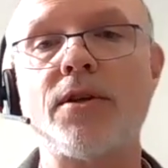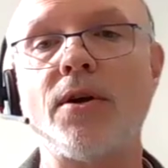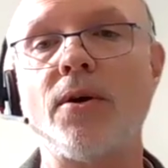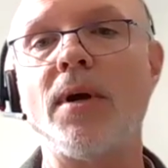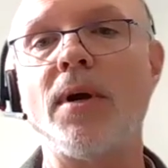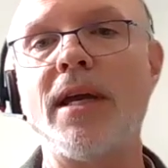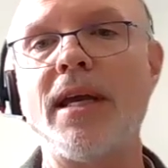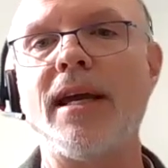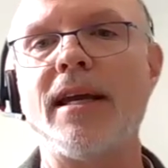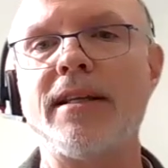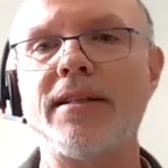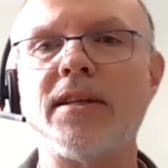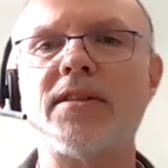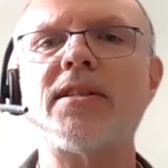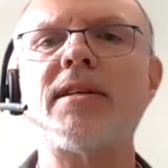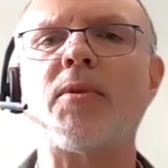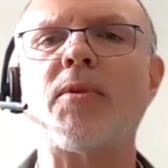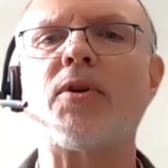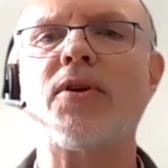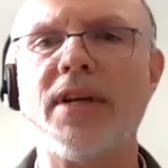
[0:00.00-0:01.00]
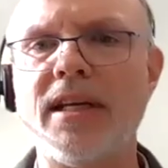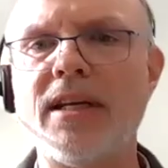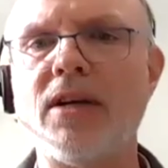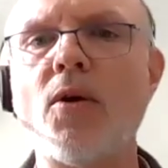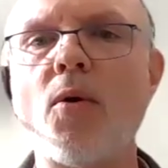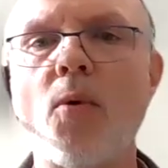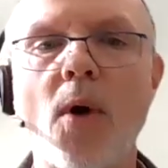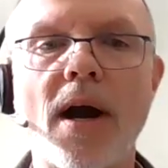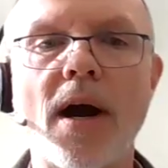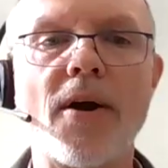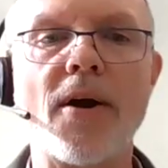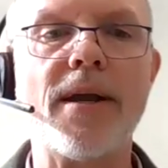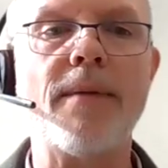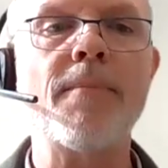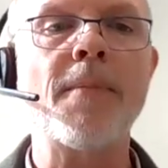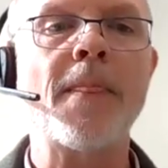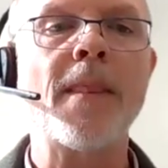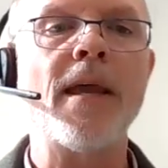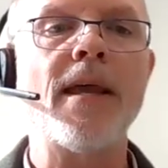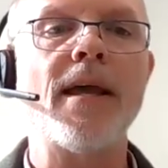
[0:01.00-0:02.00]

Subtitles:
So it's a similar inquiry,